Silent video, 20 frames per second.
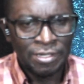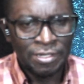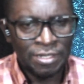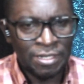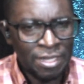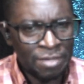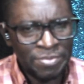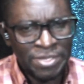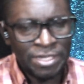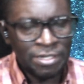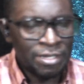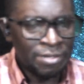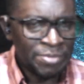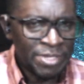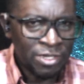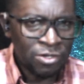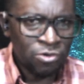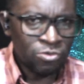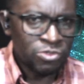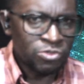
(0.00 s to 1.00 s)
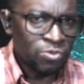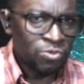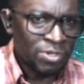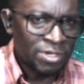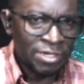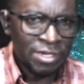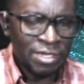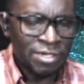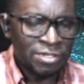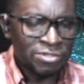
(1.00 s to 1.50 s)
Let me go to
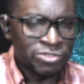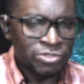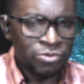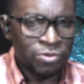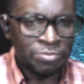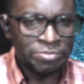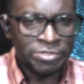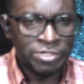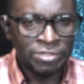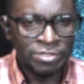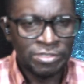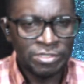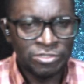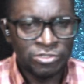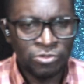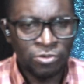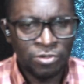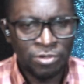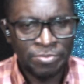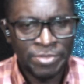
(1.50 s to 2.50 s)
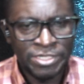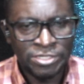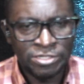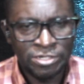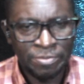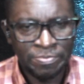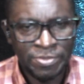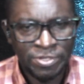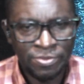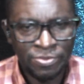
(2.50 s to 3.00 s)
another scripture in Deuteronomy
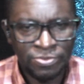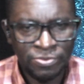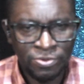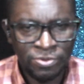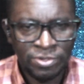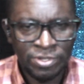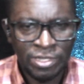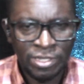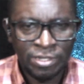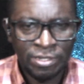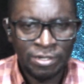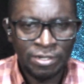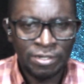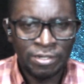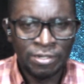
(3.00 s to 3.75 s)
chapter 30